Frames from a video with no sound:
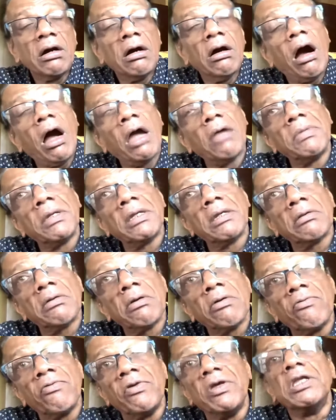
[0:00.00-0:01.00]
Uh, I
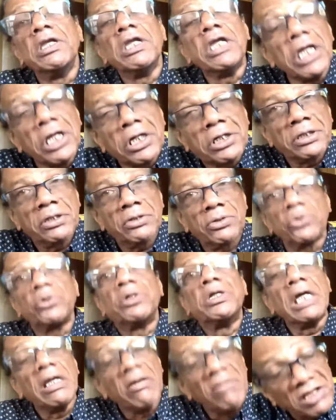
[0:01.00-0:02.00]
mean, we need
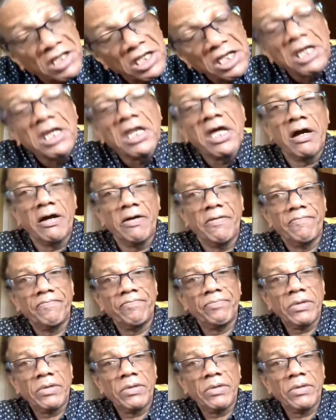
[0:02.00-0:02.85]
to deal with India.